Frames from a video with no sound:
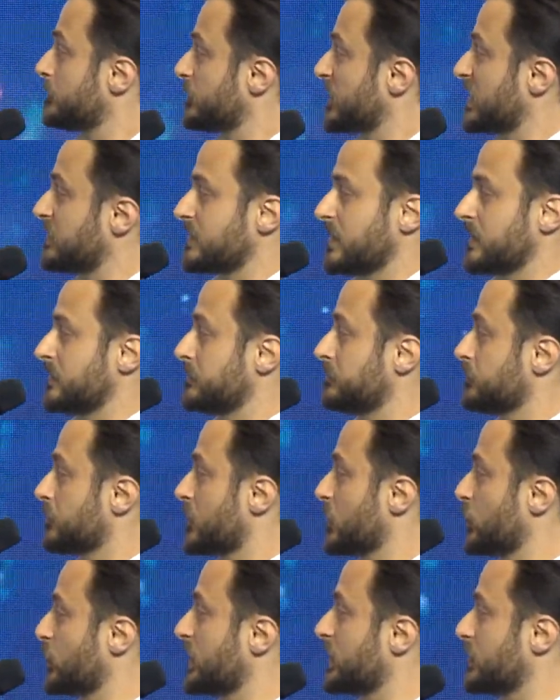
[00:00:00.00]
and then
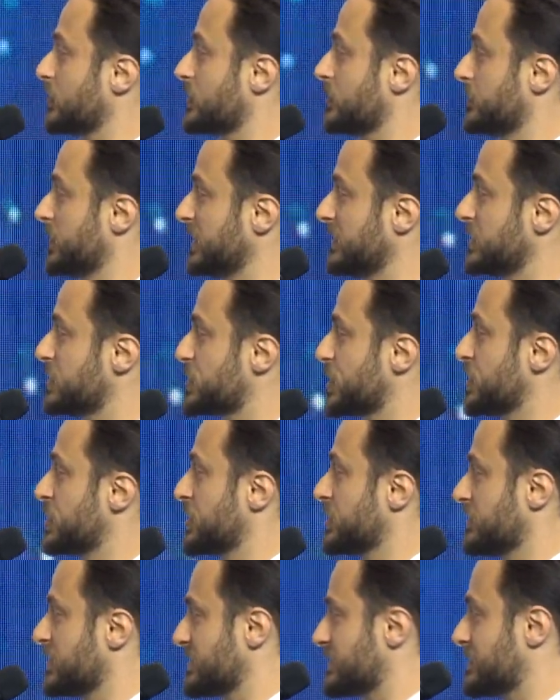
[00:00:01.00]
we are completely
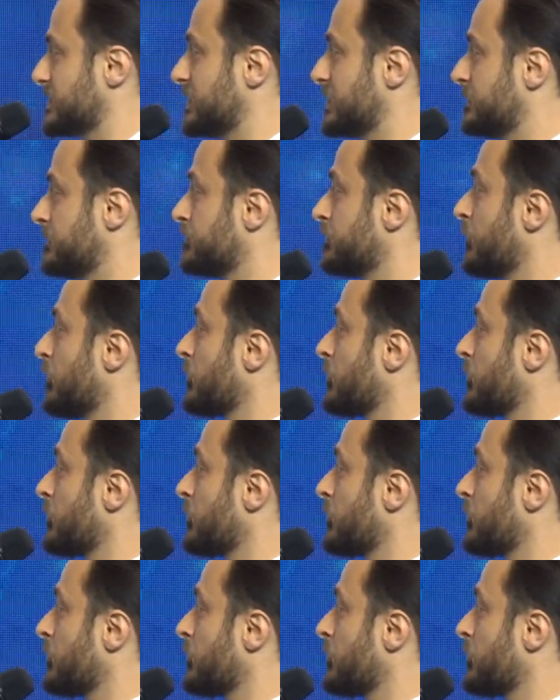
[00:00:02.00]
changing the scheme